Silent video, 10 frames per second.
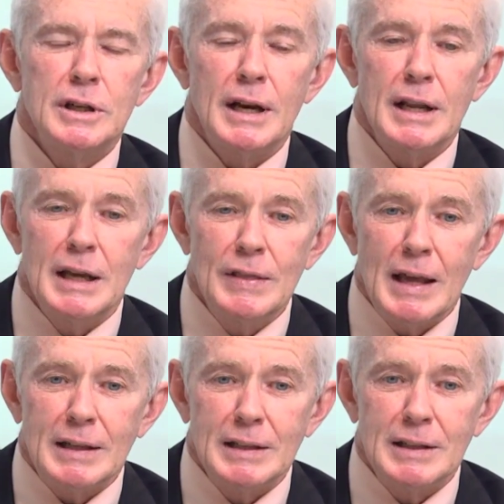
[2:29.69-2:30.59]
And in
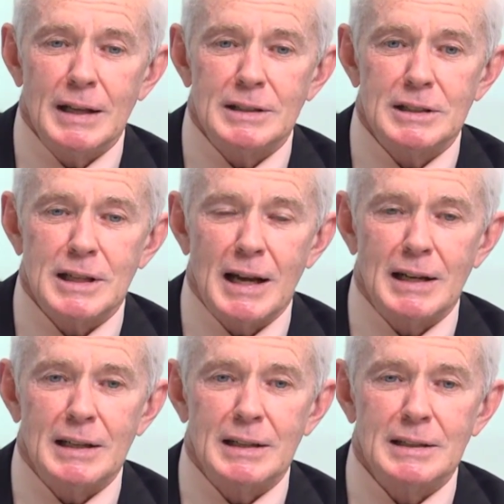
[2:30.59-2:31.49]
that
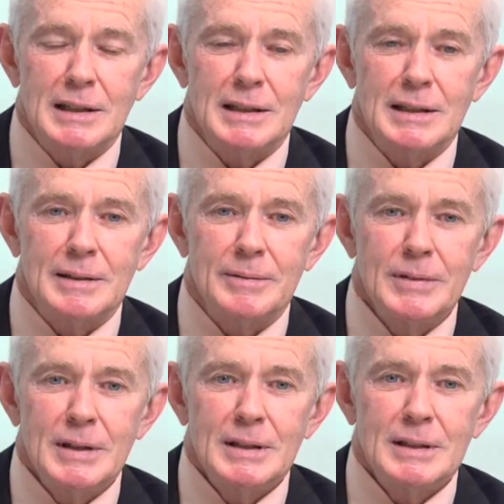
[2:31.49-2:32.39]
startling
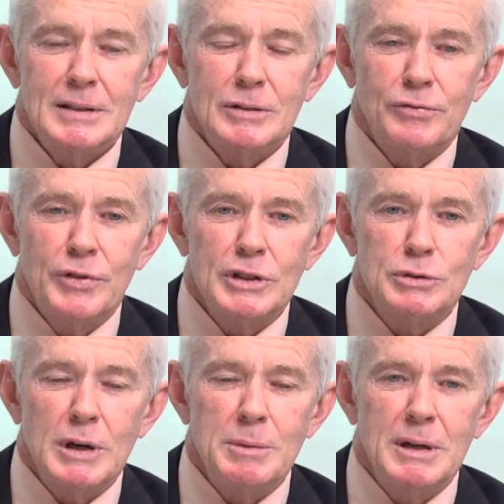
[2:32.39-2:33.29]
first
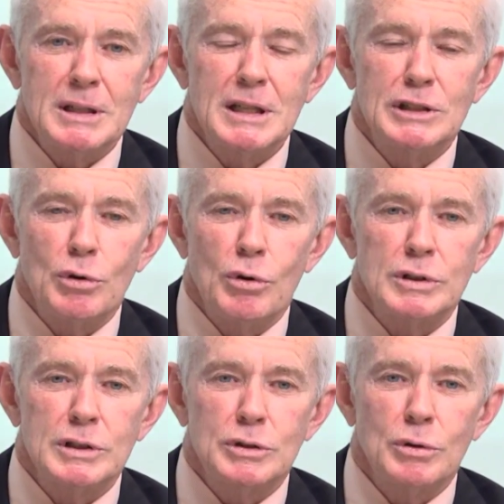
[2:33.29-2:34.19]
20 minutes, he
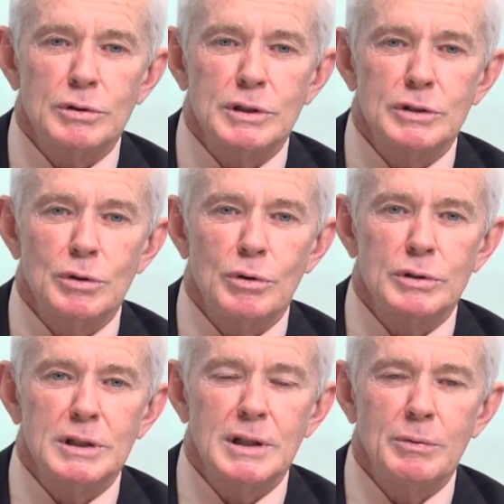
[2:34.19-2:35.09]
talked and talked and
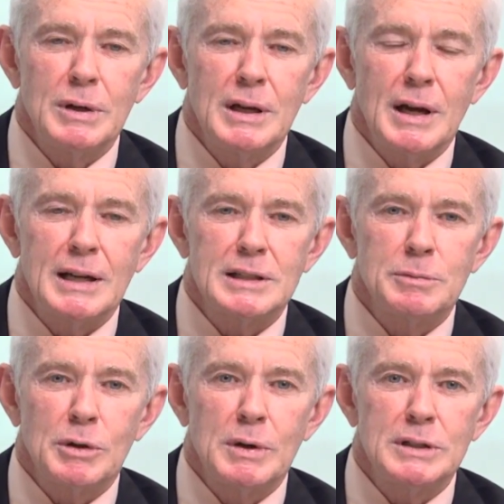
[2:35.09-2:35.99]
talked. And then we asked
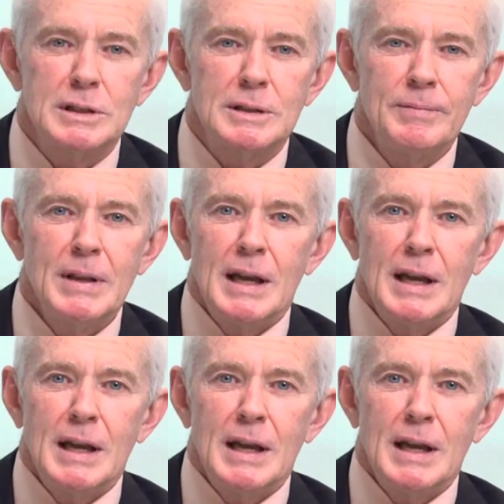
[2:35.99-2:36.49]
him a question.